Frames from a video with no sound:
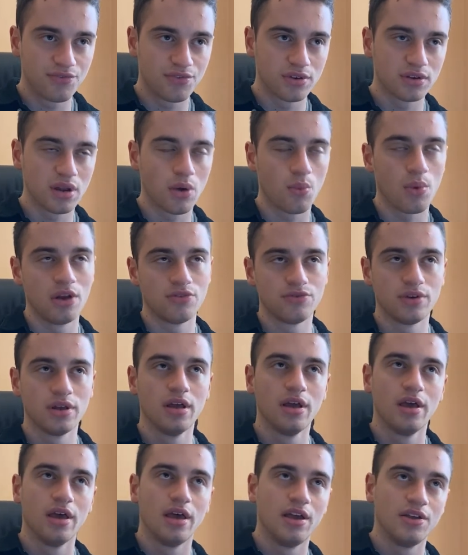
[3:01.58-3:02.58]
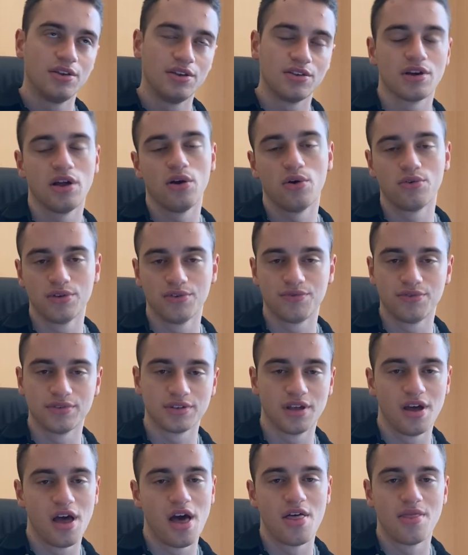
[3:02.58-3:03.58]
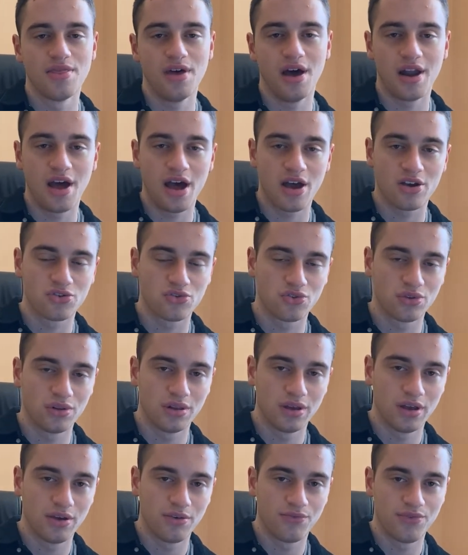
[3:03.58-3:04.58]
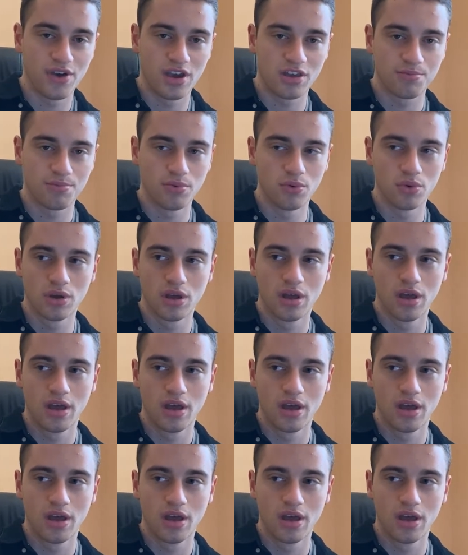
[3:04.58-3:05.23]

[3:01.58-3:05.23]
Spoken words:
Not wildly, it is a lot different than actual Facebook,